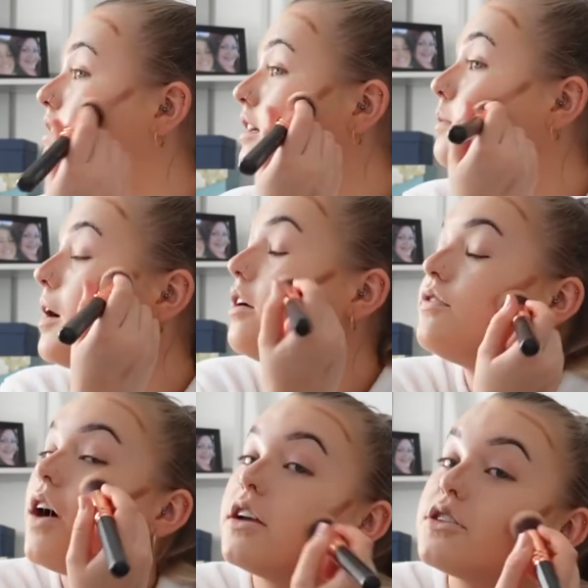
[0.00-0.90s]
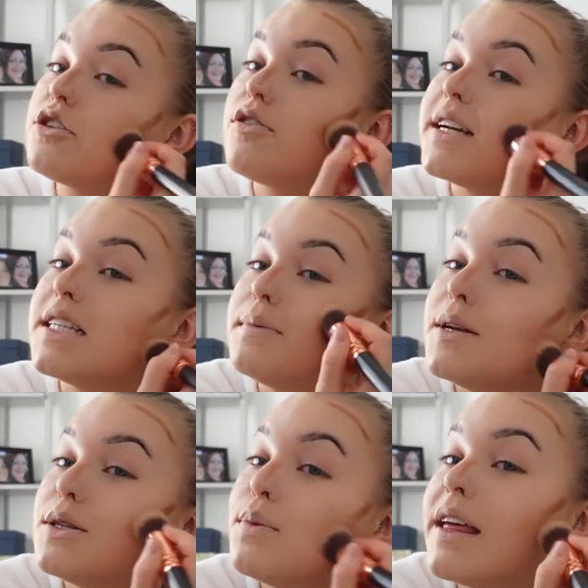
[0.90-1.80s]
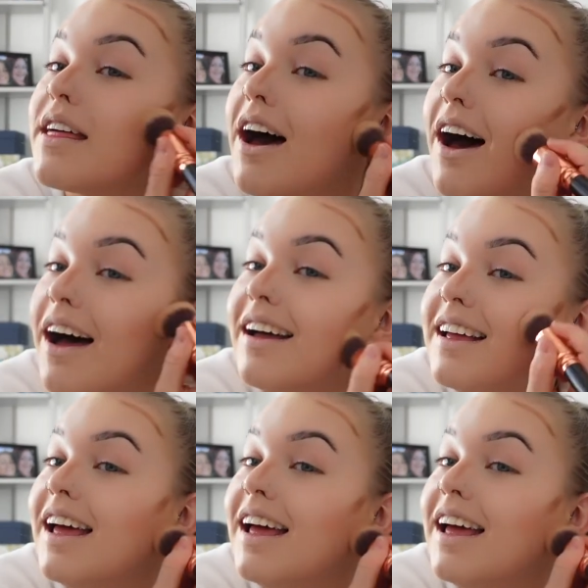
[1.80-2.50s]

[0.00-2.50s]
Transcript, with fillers: It's gonna be our first Christmas with her.